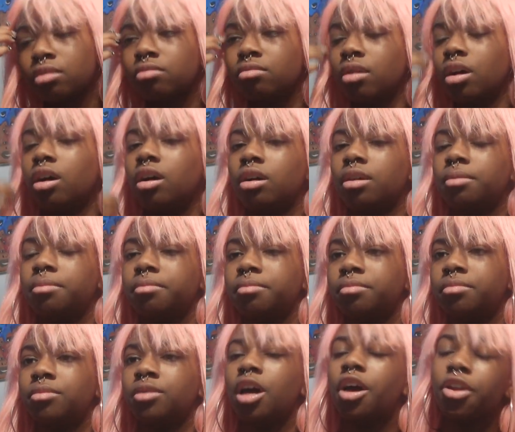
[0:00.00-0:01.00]

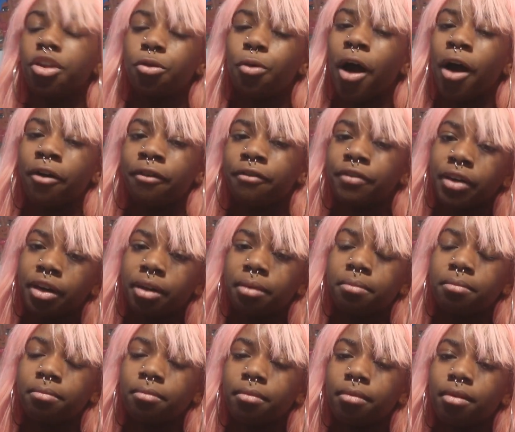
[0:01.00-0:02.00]
a new outfit
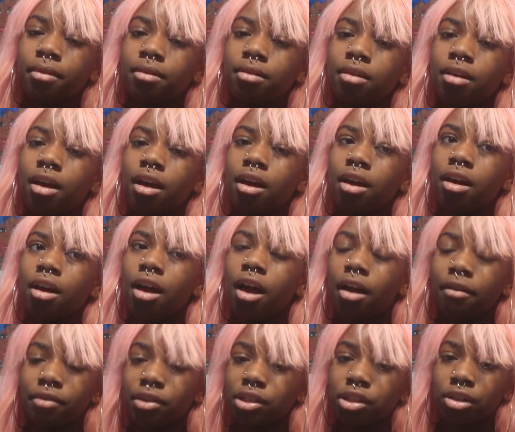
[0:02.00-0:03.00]

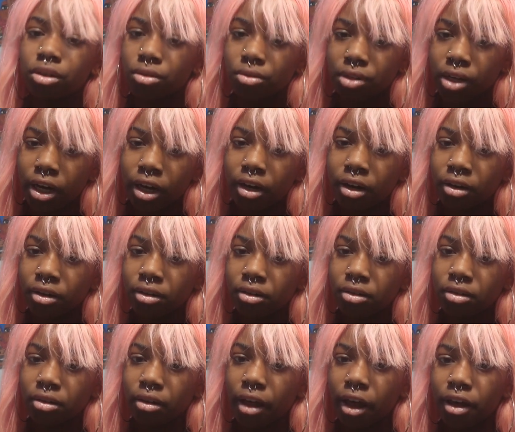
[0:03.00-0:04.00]
every single day.
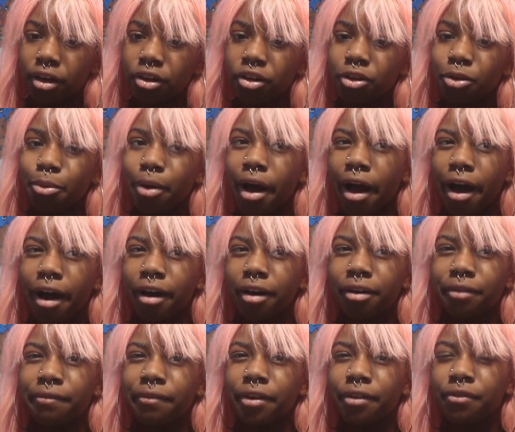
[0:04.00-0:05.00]
Like,
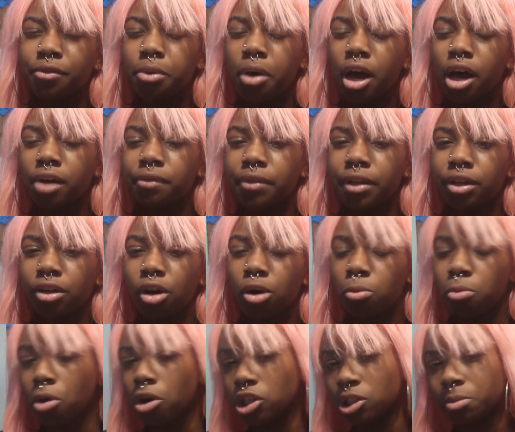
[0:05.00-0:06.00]
if you have like a
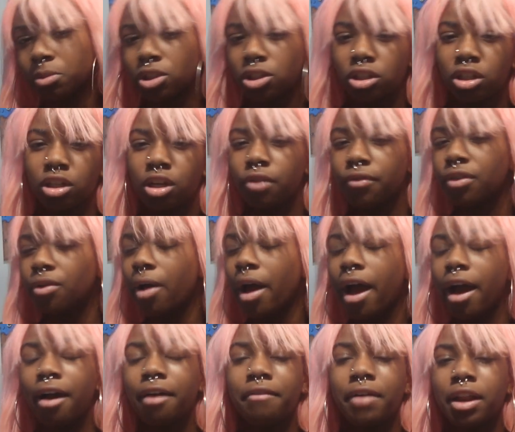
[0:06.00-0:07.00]
wash machine, if you
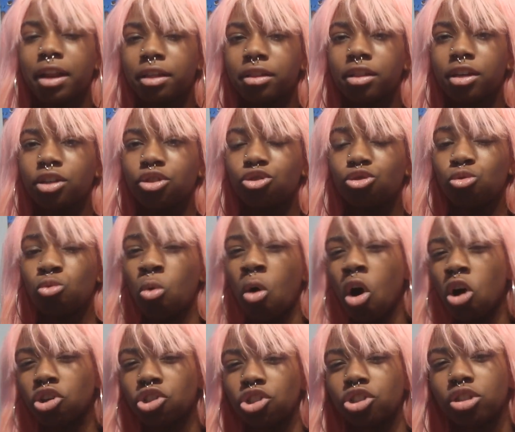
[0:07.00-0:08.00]
have anything to
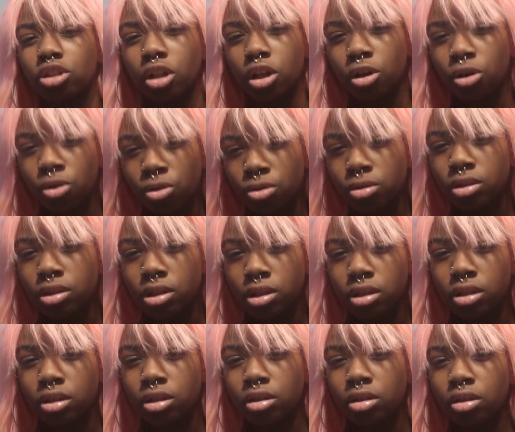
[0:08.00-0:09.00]
wash your clothes,
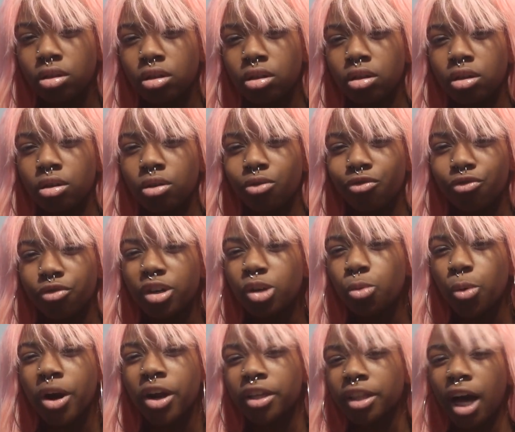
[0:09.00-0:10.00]

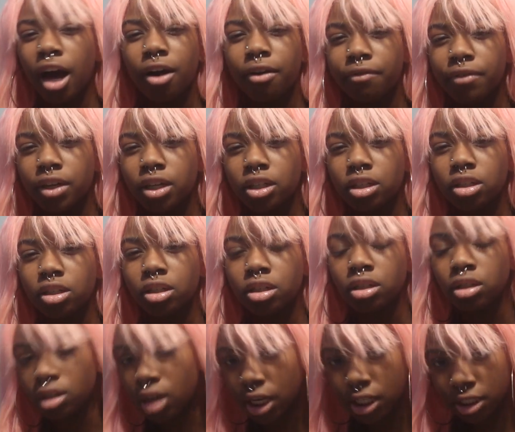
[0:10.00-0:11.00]
rewearing the outfit
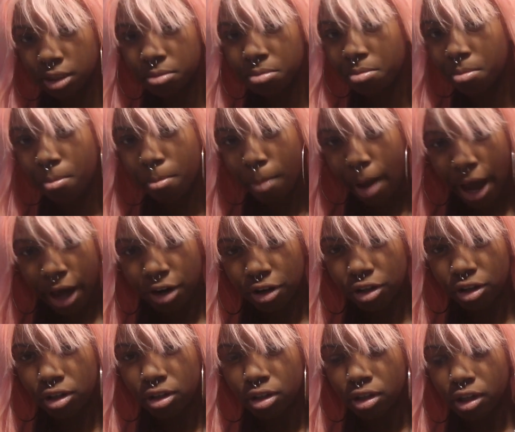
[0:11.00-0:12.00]
doesn't
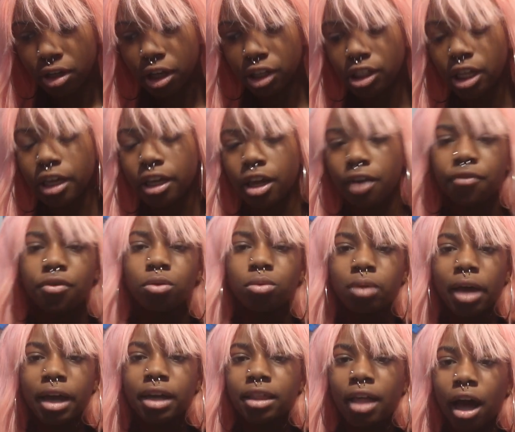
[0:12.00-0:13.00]
matter. Because like, if you
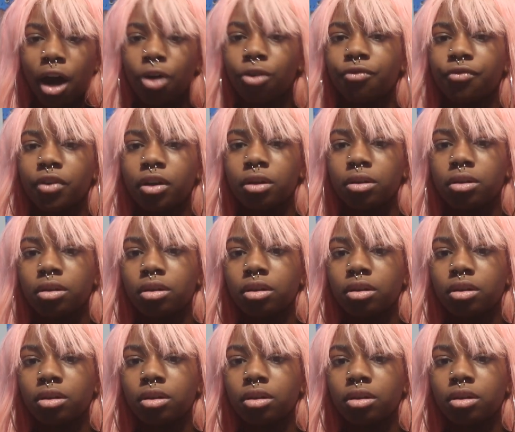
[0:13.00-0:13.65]
like the outfit,